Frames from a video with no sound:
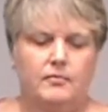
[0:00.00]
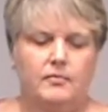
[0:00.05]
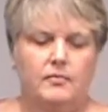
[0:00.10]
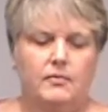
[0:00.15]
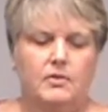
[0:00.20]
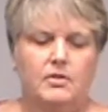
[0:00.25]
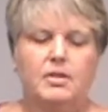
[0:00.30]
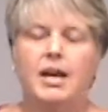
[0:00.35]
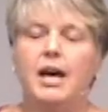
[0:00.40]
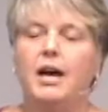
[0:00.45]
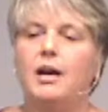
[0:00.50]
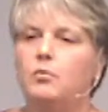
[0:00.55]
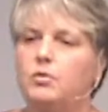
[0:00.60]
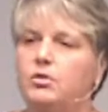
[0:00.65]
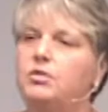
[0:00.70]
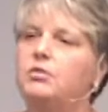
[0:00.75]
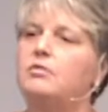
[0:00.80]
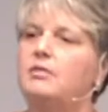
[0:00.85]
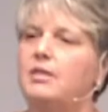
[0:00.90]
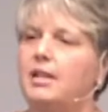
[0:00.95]
So how
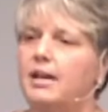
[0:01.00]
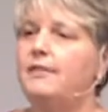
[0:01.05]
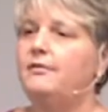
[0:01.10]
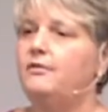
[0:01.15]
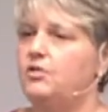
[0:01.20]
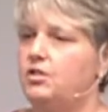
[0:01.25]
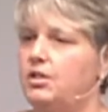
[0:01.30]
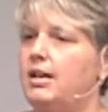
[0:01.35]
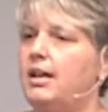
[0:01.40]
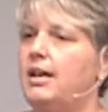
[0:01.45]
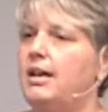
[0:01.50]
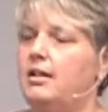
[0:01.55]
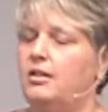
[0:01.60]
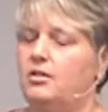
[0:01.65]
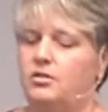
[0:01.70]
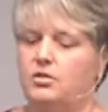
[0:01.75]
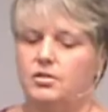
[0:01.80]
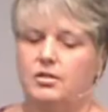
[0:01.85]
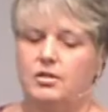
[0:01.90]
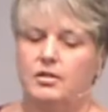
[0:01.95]
would your life
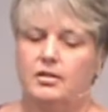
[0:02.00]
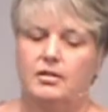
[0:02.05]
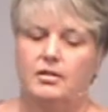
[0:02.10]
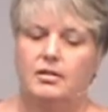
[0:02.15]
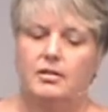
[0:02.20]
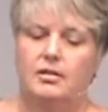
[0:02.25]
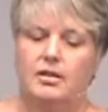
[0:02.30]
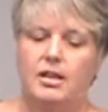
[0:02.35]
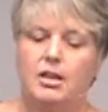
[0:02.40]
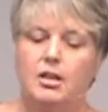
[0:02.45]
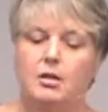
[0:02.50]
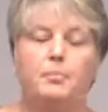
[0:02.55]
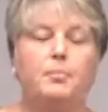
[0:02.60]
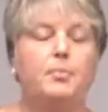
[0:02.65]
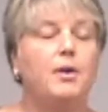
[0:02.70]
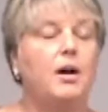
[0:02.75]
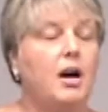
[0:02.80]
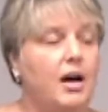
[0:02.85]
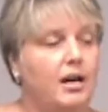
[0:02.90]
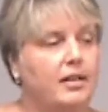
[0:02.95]
change in a
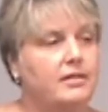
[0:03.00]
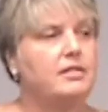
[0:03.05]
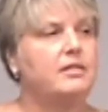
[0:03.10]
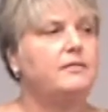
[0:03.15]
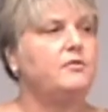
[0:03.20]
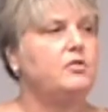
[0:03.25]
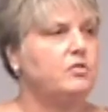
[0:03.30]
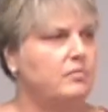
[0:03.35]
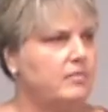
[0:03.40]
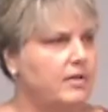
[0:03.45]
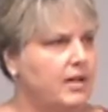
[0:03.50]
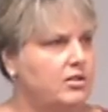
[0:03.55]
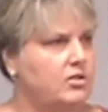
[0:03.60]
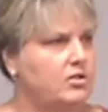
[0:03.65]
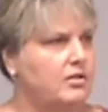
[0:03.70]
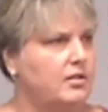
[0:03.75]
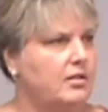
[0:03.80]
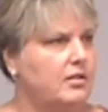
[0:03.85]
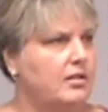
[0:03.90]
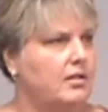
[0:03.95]
positive
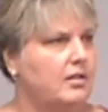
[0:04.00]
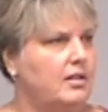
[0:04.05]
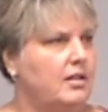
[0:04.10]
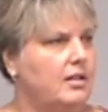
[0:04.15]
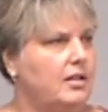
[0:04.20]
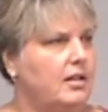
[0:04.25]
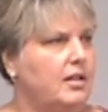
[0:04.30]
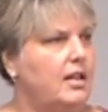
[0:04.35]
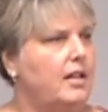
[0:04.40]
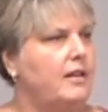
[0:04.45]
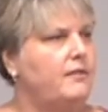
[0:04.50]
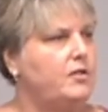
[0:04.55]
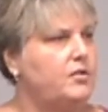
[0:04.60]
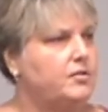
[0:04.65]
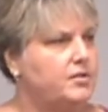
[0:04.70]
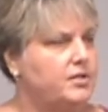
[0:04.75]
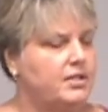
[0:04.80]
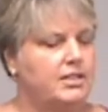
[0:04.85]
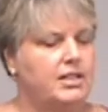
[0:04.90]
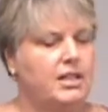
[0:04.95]
direction if you
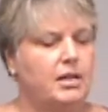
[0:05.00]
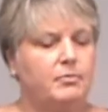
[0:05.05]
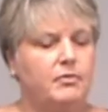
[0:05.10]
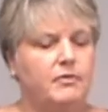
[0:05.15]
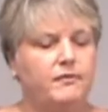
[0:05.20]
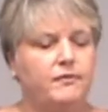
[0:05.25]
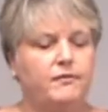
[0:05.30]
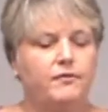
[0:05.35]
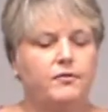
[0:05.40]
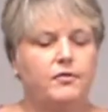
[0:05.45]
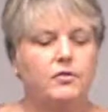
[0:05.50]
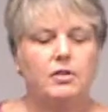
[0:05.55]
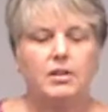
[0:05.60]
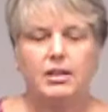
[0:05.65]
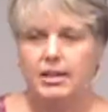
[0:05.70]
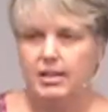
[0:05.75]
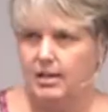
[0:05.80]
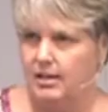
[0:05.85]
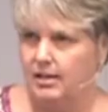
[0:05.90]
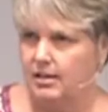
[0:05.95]
stepped
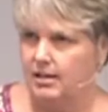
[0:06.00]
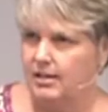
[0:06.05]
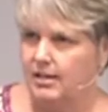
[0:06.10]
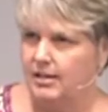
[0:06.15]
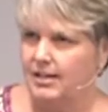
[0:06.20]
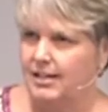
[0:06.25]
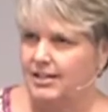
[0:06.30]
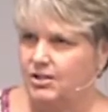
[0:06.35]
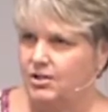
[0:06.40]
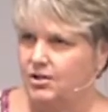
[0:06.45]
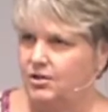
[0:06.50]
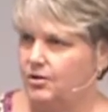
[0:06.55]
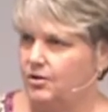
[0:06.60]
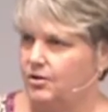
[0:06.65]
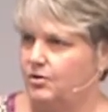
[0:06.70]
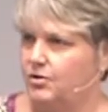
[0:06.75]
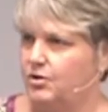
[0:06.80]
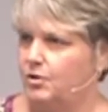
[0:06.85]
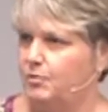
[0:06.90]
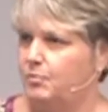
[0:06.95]
fully into your
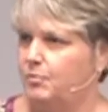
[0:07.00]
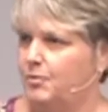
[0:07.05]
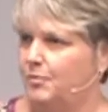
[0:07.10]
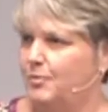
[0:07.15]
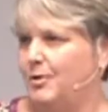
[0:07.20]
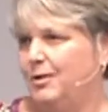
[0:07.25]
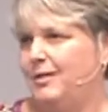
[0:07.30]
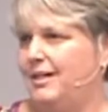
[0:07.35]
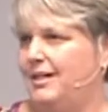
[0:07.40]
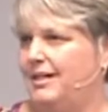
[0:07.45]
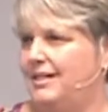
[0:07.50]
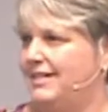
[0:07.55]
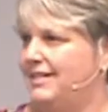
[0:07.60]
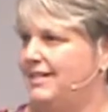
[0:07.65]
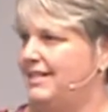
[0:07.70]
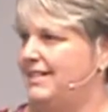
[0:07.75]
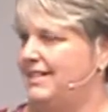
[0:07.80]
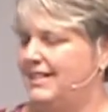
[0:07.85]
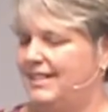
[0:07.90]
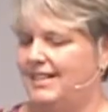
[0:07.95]

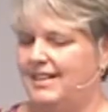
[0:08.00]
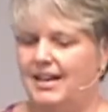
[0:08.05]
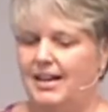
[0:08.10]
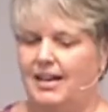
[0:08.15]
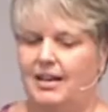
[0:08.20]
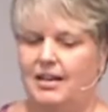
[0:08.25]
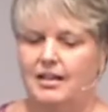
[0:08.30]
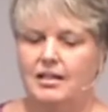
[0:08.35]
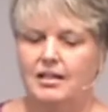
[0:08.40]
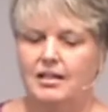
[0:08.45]
superworthiness today?